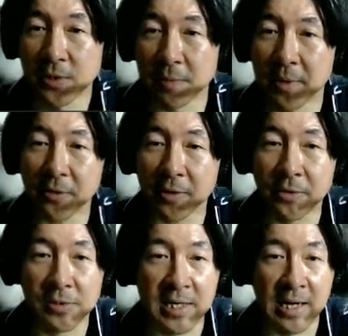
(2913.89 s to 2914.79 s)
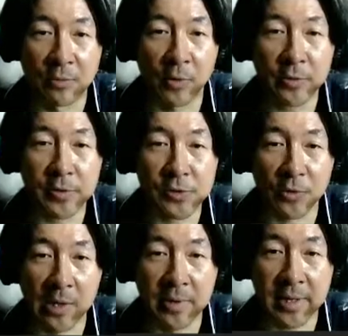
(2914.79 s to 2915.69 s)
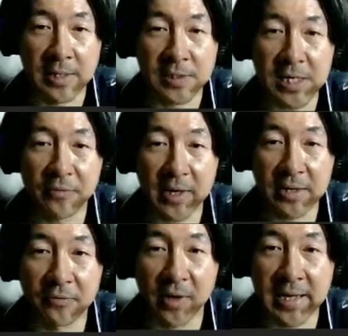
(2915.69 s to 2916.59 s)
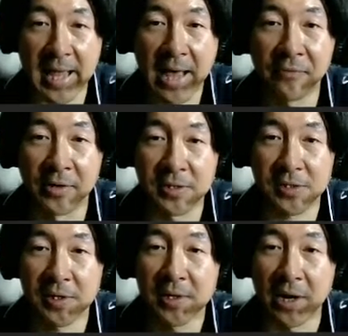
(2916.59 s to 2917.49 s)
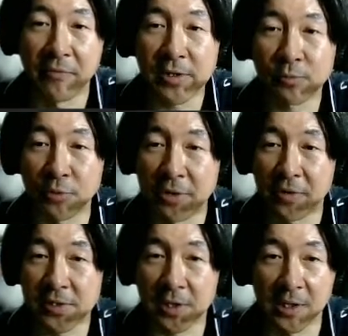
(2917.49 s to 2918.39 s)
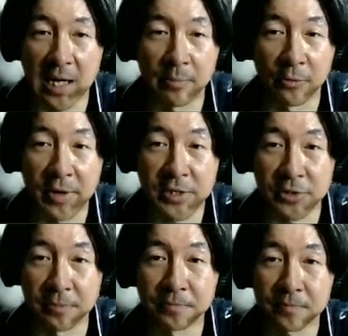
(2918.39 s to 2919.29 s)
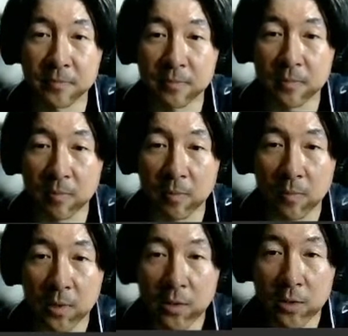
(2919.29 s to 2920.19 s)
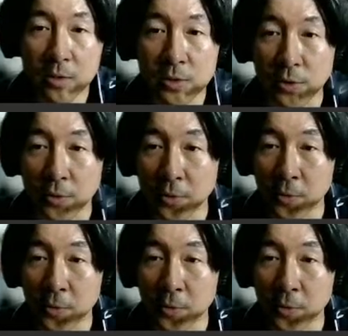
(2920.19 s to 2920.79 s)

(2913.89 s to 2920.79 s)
to better understand what you're describing and see if I can find evidence of this previous collaboration. So,